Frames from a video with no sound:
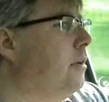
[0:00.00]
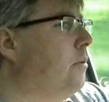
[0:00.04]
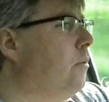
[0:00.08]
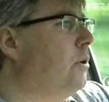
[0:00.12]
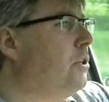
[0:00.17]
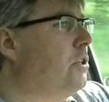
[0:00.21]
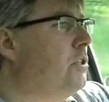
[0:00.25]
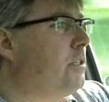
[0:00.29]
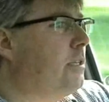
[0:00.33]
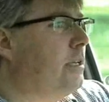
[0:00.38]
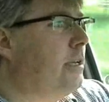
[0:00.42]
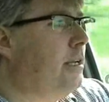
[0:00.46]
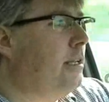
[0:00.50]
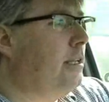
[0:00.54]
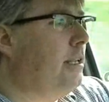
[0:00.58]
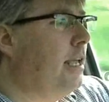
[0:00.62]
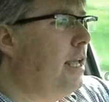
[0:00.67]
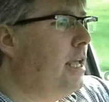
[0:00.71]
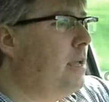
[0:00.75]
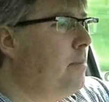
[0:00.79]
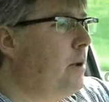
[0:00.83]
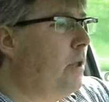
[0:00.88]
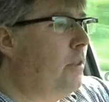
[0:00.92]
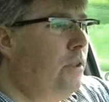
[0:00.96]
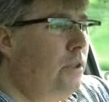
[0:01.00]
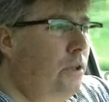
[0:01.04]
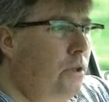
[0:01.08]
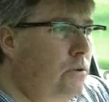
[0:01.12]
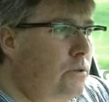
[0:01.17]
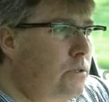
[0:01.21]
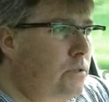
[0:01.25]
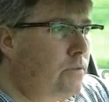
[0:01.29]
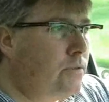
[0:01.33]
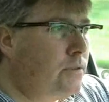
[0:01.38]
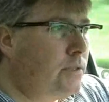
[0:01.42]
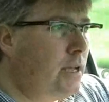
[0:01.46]
which is a claim on the
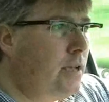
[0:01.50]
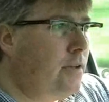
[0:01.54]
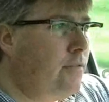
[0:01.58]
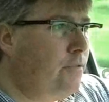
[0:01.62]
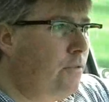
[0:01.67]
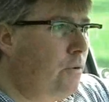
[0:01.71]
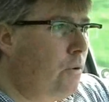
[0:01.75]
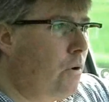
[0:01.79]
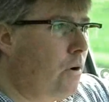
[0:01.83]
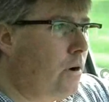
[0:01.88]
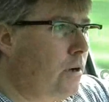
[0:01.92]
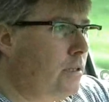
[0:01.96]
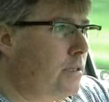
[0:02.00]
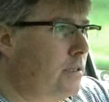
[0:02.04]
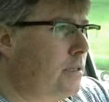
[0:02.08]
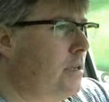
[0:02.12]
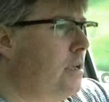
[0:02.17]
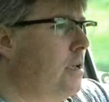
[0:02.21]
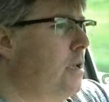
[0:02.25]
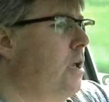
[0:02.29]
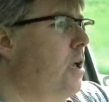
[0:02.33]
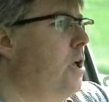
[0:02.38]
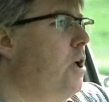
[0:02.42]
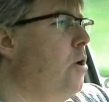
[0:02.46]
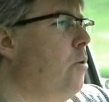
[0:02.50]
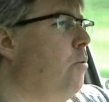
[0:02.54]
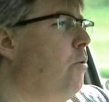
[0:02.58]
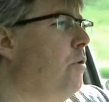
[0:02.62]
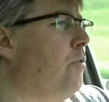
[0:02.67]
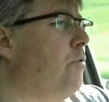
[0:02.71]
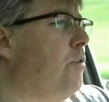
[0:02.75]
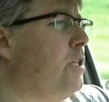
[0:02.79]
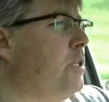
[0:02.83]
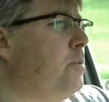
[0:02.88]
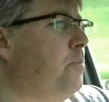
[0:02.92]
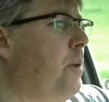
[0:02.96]
use of state force
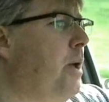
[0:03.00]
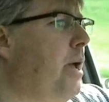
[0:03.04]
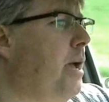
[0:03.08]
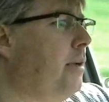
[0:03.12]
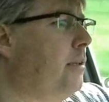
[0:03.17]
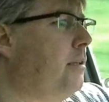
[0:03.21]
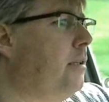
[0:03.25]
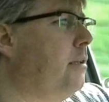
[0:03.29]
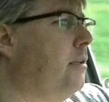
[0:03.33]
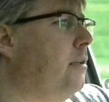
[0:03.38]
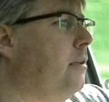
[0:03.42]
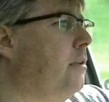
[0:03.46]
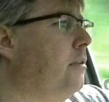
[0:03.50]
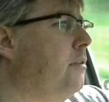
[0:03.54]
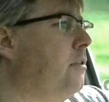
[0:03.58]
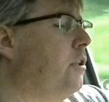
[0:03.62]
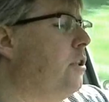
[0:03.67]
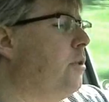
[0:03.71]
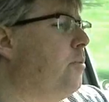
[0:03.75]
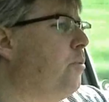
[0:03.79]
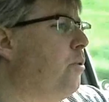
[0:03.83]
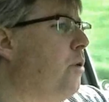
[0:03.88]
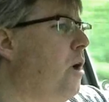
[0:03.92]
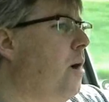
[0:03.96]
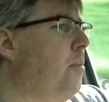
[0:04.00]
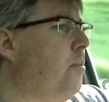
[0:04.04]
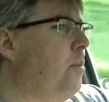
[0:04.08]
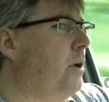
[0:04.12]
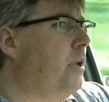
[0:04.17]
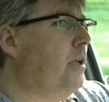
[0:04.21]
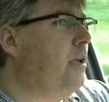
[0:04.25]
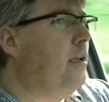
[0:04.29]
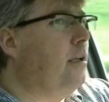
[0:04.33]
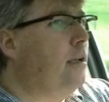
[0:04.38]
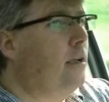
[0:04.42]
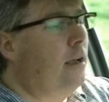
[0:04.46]
with respect to the
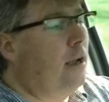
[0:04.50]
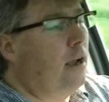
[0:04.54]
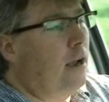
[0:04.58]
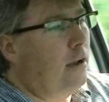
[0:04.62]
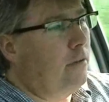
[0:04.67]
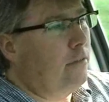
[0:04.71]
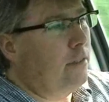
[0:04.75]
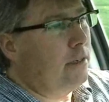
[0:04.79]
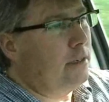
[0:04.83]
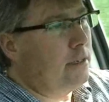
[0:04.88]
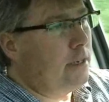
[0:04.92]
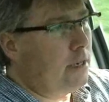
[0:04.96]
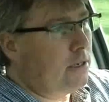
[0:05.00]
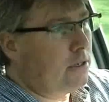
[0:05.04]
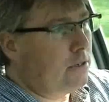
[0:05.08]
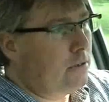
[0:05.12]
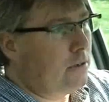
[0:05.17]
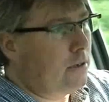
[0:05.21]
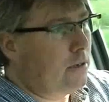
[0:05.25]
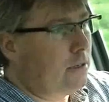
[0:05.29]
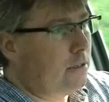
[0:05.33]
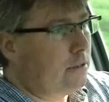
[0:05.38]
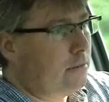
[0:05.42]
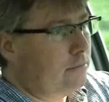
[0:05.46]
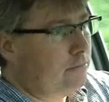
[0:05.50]
property of the debtor.